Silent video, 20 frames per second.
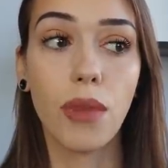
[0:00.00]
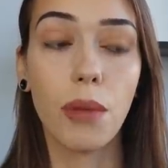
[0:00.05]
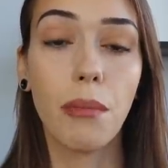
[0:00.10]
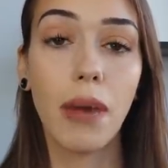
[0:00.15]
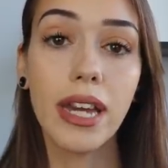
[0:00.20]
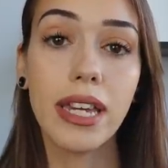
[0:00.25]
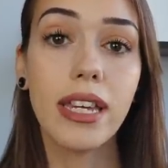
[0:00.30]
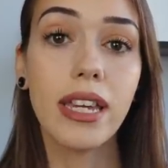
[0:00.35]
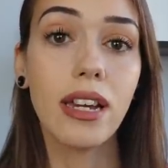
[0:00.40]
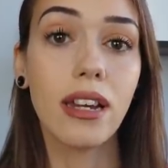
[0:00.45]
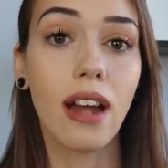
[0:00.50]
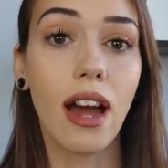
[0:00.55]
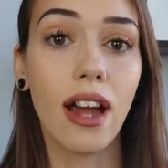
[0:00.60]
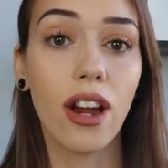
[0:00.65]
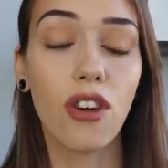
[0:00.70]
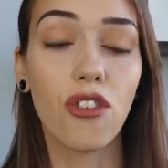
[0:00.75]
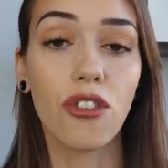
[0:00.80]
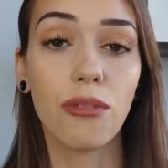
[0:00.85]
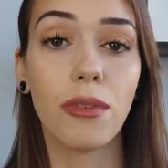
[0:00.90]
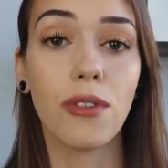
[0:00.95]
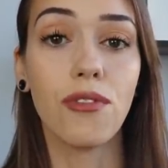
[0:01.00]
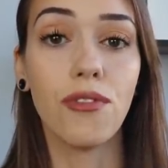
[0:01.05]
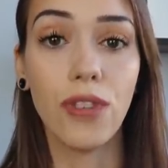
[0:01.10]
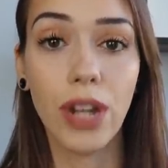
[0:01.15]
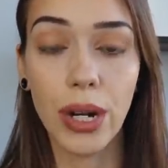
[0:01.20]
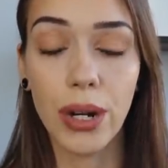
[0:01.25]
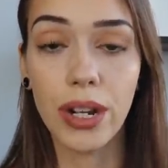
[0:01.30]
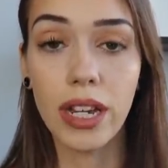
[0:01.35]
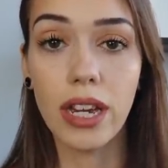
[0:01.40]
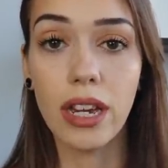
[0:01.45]
Mikey and I are from a
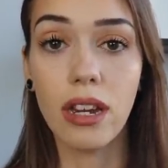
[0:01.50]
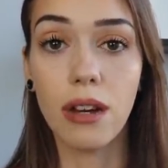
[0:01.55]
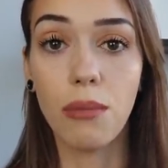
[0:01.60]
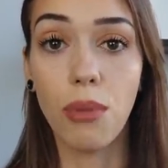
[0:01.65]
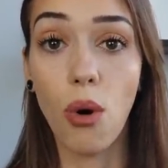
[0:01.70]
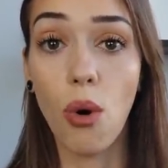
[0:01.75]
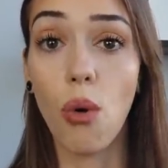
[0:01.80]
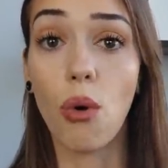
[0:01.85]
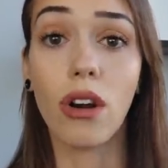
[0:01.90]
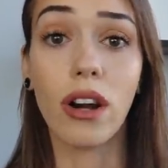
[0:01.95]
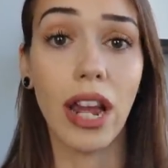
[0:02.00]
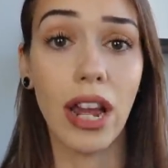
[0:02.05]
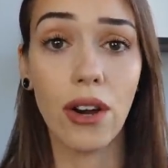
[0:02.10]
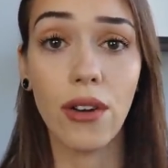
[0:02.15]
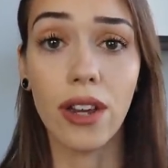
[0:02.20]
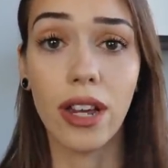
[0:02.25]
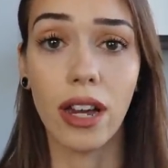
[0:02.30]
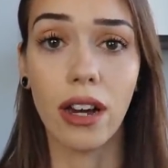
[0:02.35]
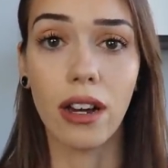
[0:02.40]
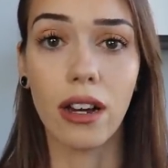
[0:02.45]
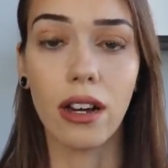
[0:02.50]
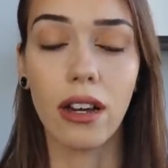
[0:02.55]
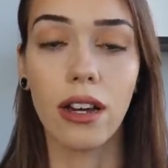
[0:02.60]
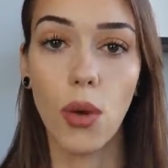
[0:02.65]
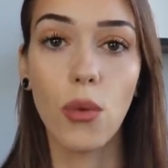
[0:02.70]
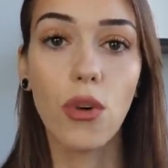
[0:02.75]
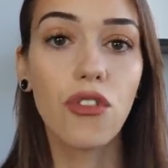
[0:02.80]
very poor area.